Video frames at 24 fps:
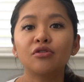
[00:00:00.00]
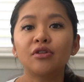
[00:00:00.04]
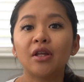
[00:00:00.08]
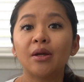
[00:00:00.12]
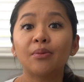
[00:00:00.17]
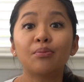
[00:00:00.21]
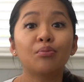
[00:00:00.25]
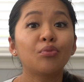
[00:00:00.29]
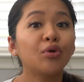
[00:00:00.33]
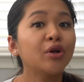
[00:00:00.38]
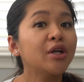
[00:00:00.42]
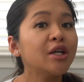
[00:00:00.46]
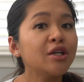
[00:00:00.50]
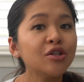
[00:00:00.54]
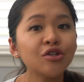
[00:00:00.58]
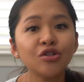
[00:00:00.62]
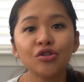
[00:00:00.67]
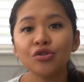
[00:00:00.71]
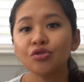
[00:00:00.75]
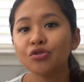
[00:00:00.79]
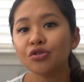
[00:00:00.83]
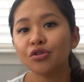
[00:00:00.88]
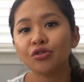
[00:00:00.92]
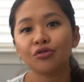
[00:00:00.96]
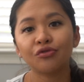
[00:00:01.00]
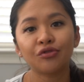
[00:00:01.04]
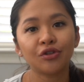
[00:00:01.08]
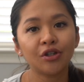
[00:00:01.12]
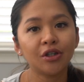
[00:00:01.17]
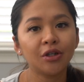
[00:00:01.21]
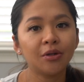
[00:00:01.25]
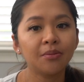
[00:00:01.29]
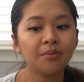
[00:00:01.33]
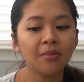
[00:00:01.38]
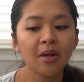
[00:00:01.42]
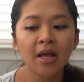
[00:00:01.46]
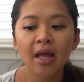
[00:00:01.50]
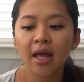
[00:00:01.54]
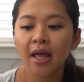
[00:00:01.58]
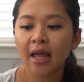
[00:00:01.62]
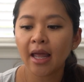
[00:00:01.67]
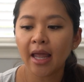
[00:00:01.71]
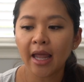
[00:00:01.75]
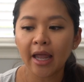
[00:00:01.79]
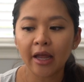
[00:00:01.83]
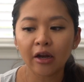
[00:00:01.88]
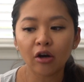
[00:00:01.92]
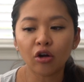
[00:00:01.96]
They bring it to your room,
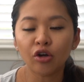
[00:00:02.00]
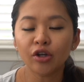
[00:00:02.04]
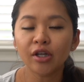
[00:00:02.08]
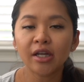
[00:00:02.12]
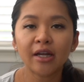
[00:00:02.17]
and all